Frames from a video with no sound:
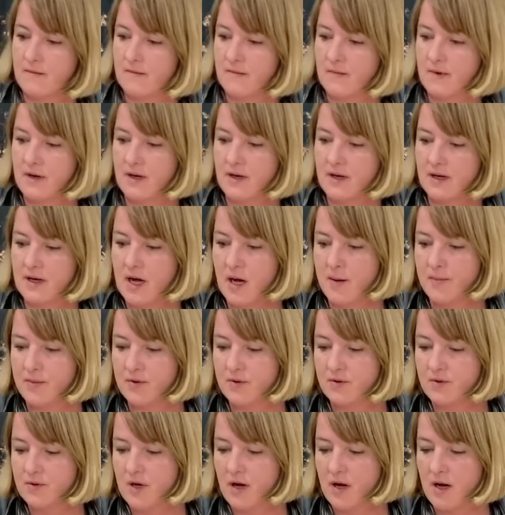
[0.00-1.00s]
and a couple
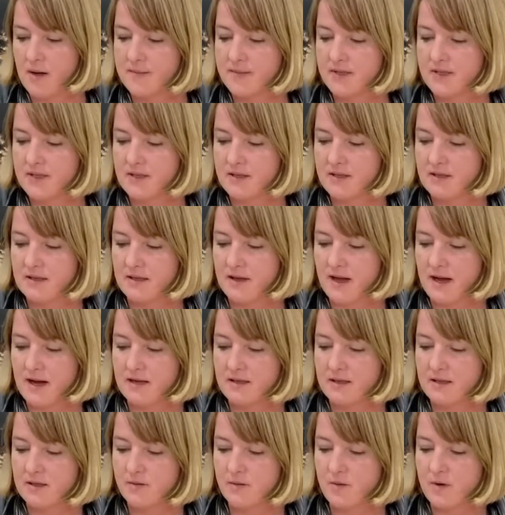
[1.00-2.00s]
drops in the
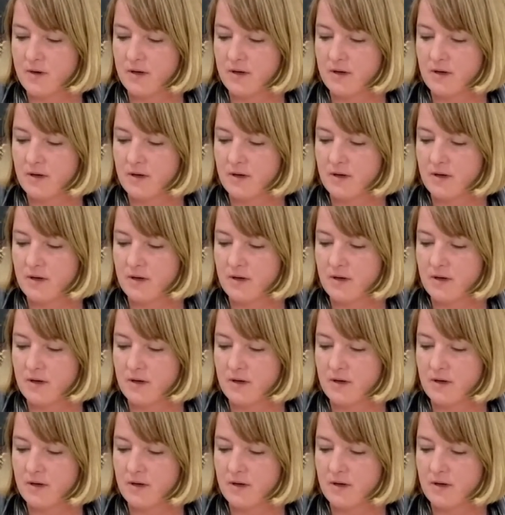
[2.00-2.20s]
last one.